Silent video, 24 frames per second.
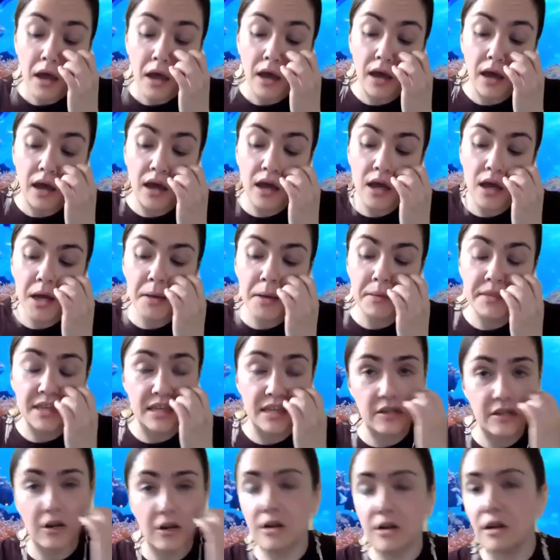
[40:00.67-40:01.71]
uh,
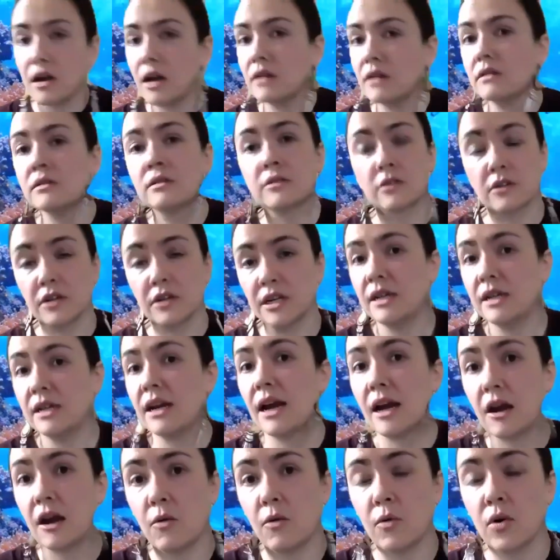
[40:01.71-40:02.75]
these are not 30
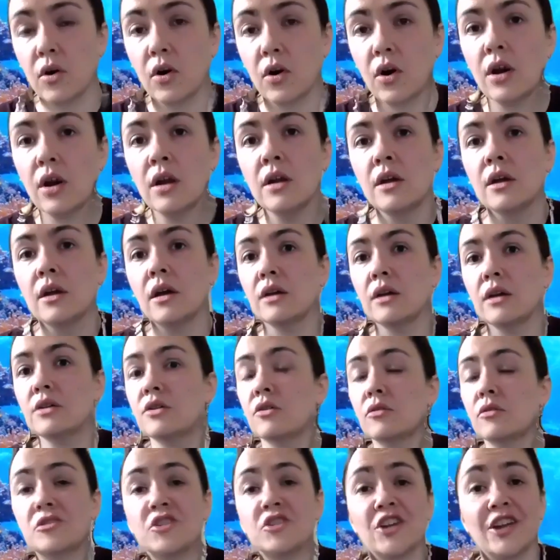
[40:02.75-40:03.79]
hour
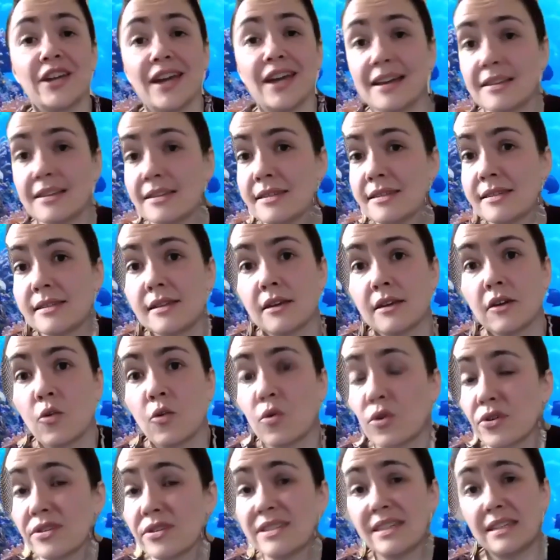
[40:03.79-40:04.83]
Node.js
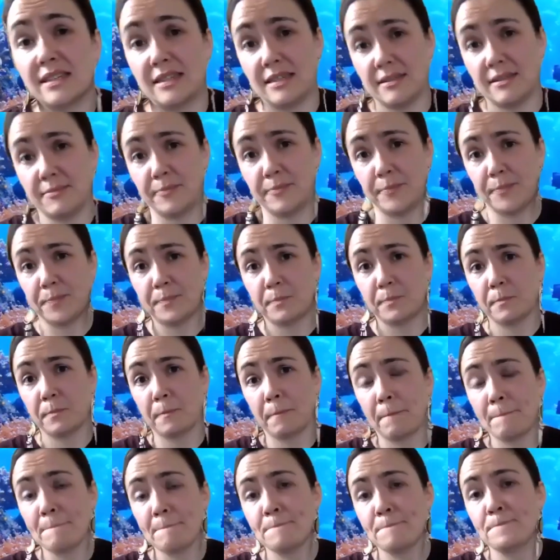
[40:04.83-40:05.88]
courses.
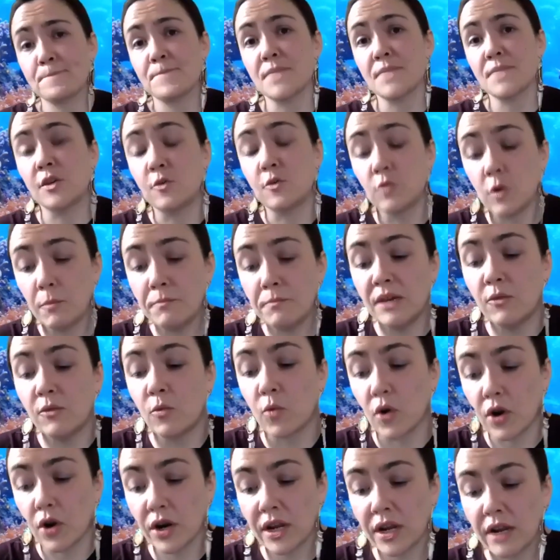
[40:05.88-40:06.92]
You will be
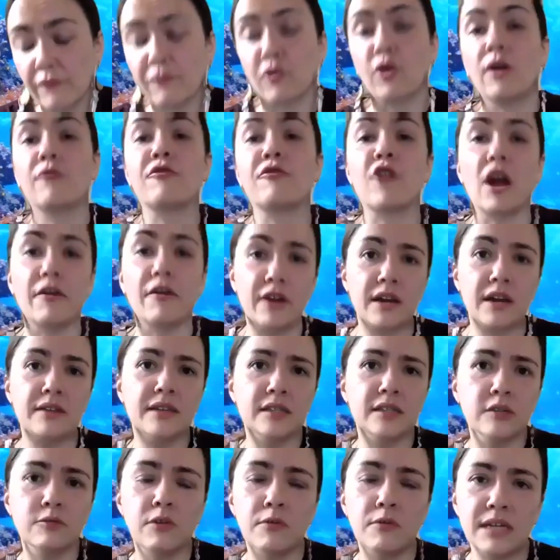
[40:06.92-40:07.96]
working for, for every,
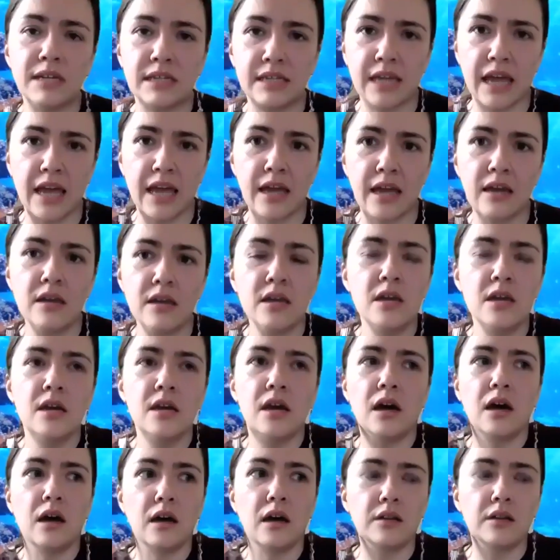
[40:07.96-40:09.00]
this is what we say
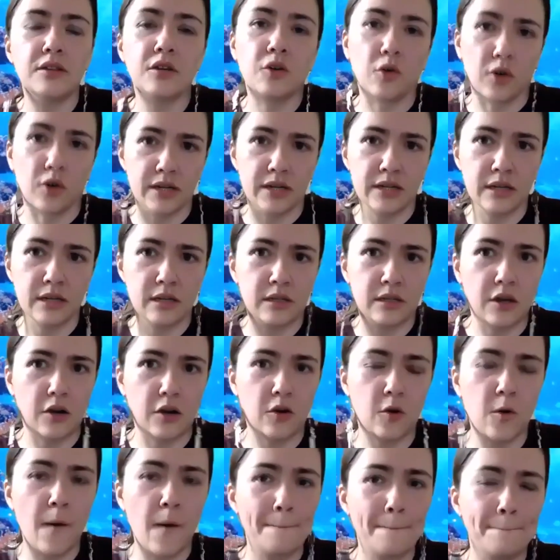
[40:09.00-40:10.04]
on the courses.
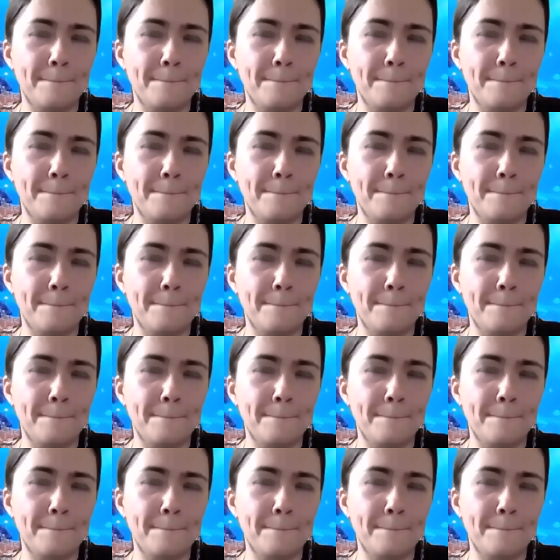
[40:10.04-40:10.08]
So